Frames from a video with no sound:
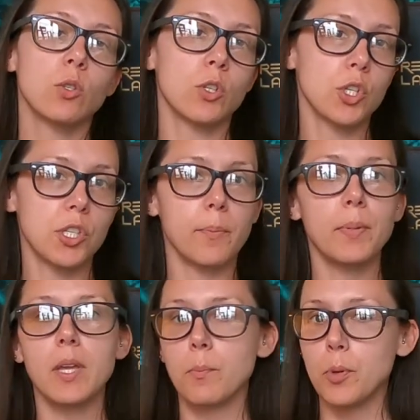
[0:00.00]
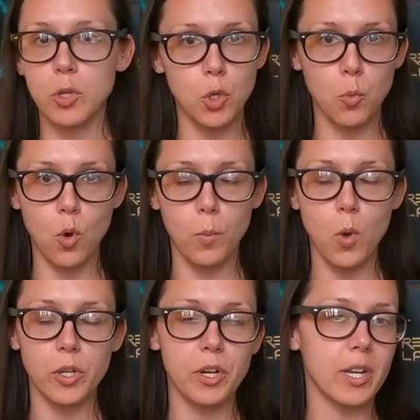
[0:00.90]
So I'll just dump it, put new warm
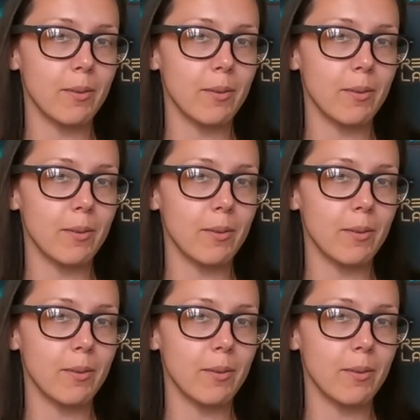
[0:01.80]
water in